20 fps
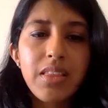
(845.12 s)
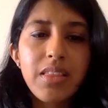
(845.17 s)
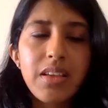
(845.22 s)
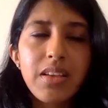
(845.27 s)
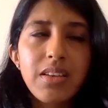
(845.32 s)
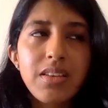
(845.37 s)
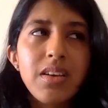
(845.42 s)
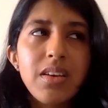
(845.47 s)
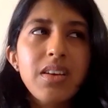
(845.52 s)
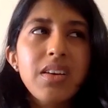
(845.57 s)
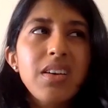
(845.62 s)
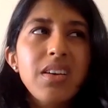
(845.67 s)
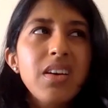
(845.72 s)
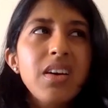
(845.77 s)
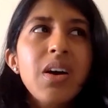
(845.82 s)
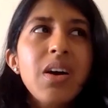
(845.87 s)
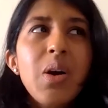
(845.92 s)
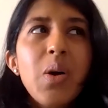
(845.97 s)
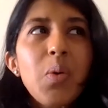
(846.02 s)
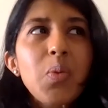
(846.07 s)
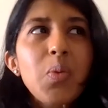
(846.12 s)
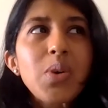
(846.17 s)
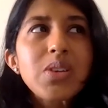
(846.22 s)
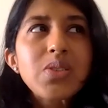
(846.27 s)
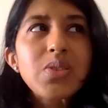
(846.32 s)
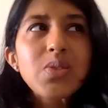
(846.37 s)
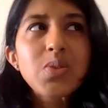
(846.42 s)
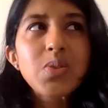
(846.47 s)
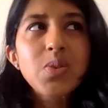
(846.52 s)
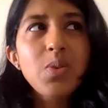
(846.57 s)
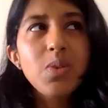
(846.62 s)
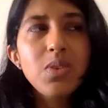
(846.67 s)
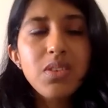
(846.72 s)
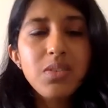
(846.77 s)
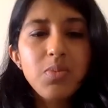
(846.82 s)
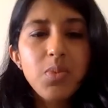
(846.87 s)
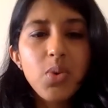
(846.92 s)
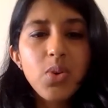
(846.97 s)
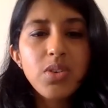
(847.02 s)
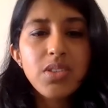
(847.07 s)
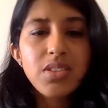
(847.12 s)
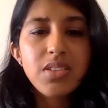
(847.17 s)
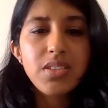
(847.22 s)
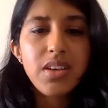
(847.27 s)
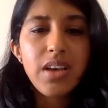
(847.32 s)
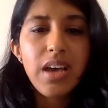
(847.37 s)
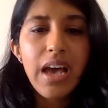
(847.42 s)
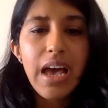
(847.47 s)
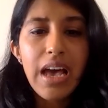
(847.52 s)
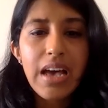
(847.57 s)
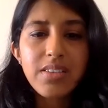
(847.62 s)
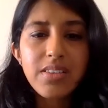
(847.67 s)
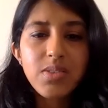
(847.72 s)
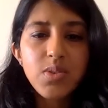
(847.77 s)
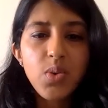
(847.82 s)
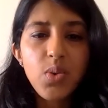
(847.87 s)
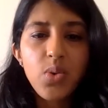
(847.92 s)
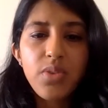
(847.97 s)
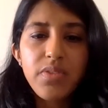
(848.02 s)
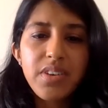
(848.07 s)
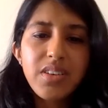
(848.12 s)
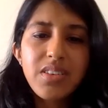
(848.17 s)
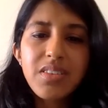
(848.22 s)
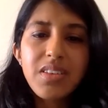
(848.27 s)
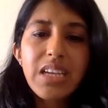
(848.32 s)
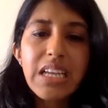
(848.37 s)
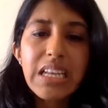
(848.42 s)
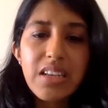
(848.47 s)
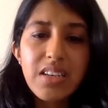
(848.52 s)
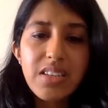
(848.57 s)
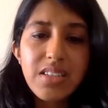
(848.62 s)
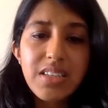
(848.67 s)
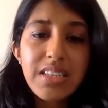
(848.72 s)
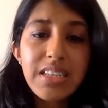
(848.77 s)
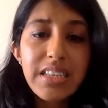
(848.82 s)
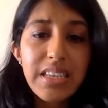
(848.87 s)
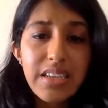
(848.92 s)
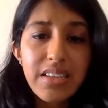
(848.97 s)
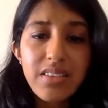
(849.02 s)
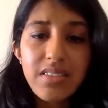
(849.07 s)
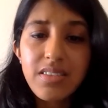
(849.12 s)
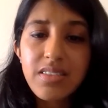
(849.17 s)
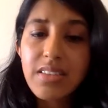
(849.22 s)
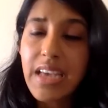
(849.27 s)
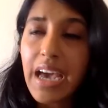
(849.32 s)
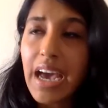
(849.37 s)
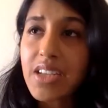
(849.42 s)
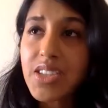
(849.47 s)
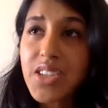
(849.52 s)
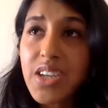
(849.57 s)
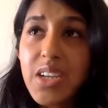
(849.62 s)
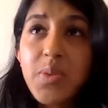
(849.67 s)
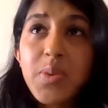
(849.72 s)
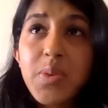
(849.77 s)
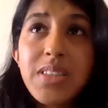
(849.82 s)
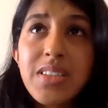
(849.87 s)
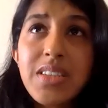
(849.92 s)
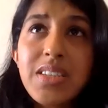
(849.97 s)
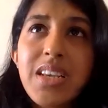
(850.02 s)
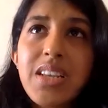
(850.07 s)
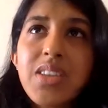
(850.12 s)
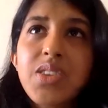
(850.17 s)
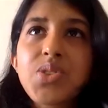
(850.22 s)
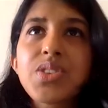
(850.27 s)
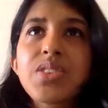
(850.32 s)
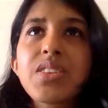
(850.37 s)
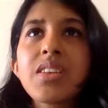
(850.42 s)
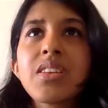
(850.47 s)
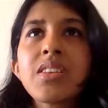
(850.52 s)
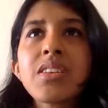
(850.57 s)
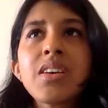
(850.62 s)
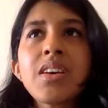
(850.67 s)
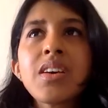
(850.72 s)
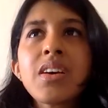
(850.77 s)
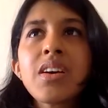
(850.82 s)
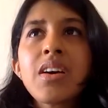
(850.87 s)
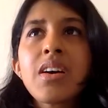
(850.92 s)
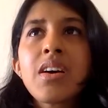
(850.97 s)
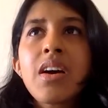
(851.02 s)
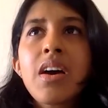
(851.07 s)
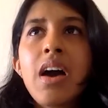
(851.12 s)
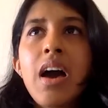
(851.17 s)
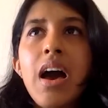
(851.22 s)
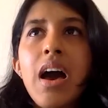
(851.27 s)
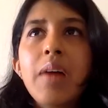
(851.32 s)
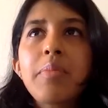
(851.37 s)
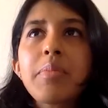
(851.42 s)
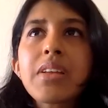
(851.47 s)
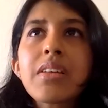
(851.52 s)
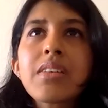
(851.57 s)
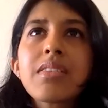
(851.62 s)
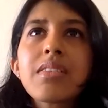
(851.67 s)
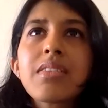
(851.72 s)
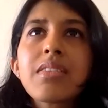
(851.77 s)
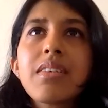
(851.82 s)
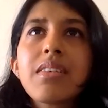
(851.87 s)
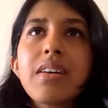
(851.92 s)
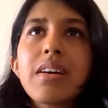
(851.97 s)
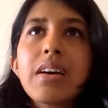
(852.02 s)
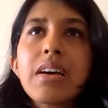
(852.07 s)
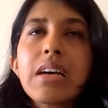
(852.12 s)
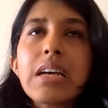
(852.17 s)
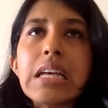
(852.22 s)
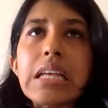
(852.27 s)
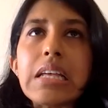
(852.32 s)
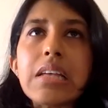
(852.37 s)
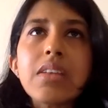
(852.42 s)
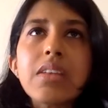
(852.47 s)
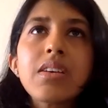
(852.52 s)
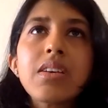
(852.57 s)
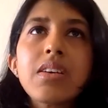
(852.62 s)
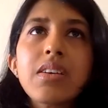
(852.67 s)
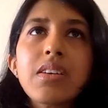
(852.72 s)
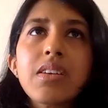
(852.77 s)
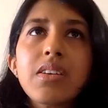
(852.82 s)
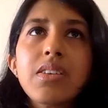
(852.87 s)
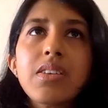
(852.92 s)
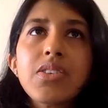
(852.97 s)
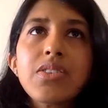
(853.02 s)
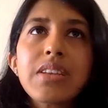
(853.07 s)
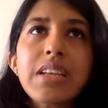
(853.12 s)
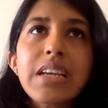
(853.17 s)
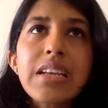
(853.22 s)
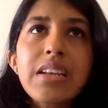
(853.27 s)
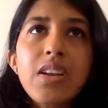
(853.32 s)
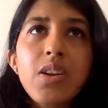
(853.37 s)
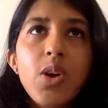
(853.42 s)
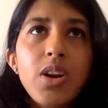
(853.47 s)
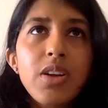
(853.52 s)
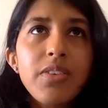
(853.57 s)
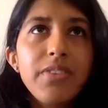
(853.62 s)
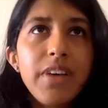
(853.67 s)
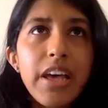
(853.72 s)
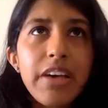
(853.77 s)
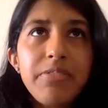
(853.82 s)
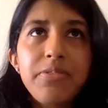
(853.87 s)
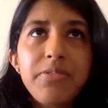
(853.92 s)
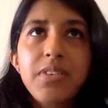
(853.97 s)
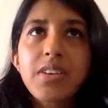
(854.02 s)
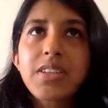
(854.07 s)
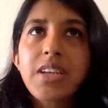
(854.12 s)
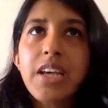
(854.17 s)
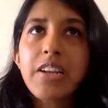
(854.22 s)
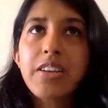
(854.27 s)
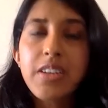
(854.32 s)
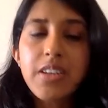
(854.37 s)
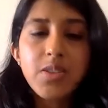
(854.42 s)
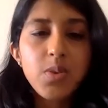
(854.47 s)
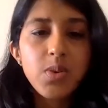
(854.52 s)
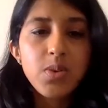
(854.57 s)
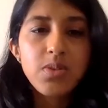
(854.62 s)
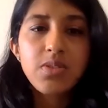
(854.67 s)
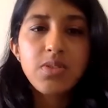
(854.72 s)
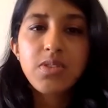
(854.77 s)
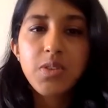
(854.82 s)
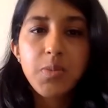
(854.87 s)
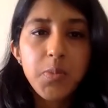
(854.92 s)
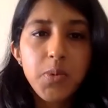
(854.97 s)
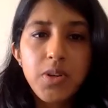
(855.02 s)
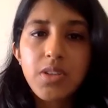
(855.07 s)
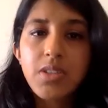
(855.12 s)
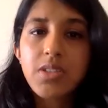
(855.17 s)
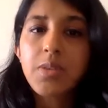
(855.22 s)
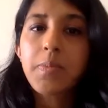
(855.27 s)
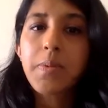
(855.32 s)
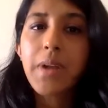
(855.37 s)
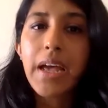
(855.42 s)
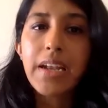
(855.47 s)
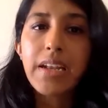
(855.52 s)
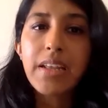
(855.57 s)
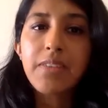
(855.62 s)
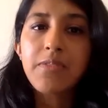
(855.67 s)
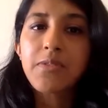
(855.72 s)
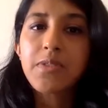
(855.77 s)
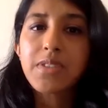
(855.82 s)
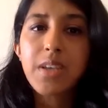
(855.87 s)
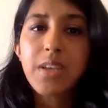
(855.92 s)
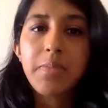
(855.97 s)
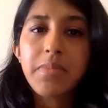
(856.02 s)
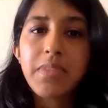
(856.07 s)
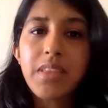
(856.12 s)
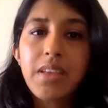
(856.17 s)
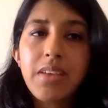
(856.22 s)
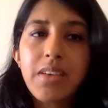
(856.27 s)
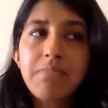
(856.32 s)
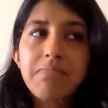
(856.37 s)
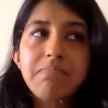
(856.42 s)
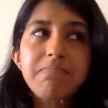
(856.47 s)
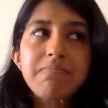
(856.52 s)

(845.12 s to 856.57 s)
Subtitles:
that was so remote as COVID, it doesn't catch anyone's attention. And I mean, you need a lot of effort and resources to put into planning for something